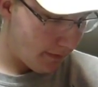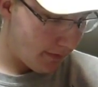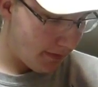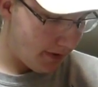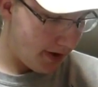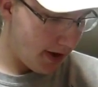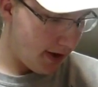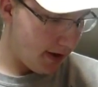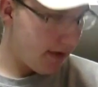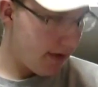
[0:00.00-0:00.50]

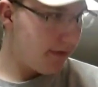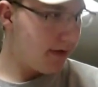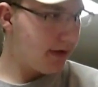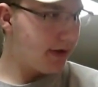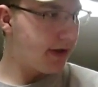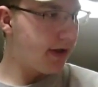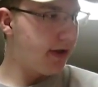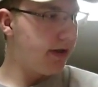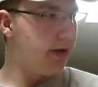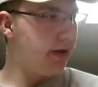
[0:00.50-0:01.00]
still love this
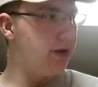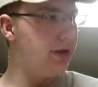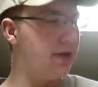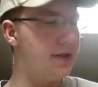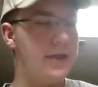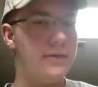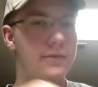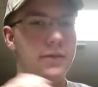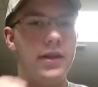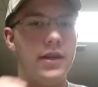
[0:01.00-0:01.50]
gun.
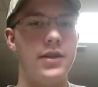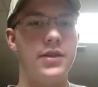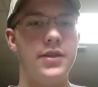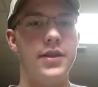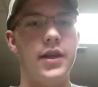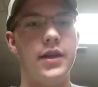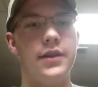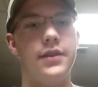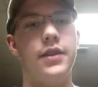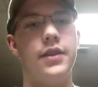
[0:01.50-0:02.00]
This is what I
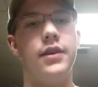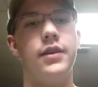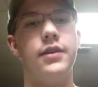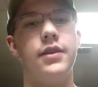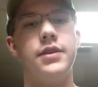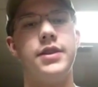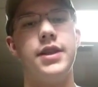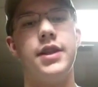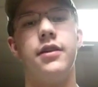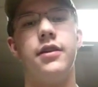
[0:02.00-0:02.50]
shot the
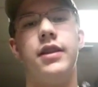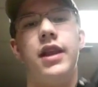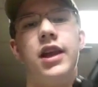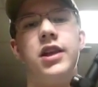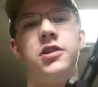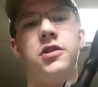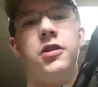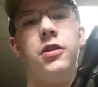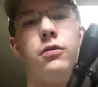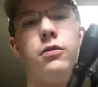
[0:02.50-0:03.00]
deer
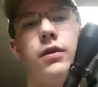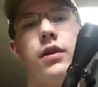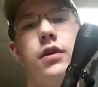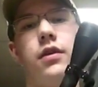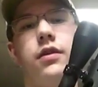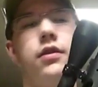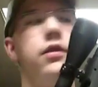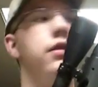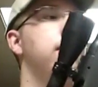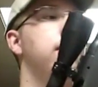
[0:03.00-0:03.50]
last year with.